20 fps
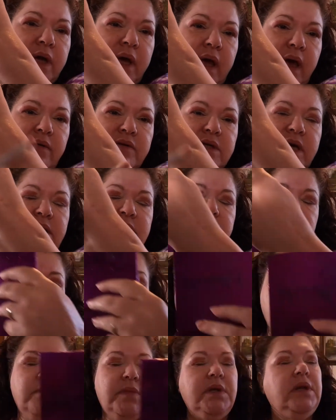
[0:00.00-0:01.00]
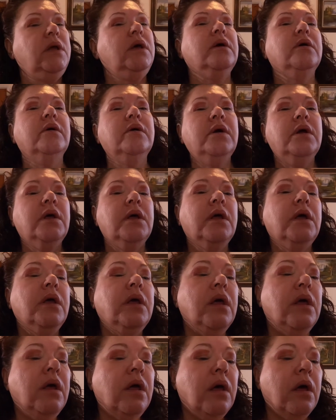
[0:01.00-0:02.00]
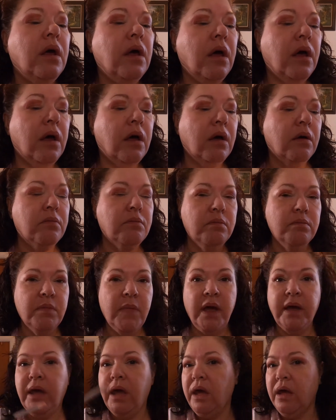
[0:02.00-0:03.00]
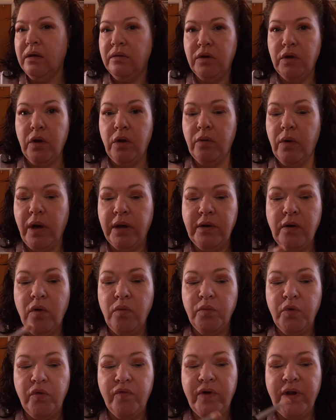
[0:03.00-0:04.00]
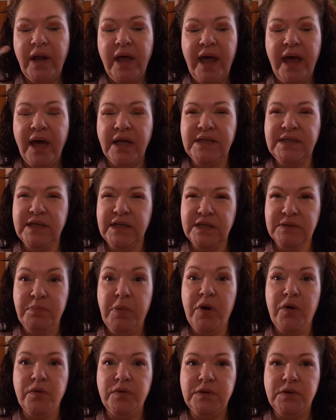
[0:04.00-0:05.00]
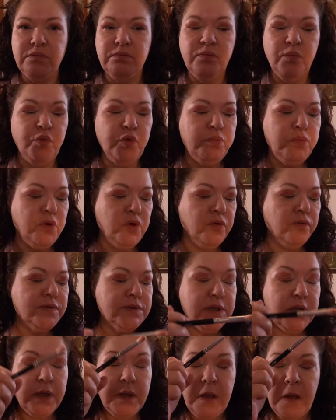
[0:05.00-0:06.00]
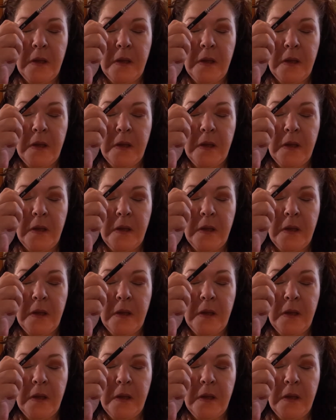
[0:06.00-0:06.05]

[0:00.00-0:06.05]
I have titanium in here. I can't, I don't move it. I had 6 bones removed.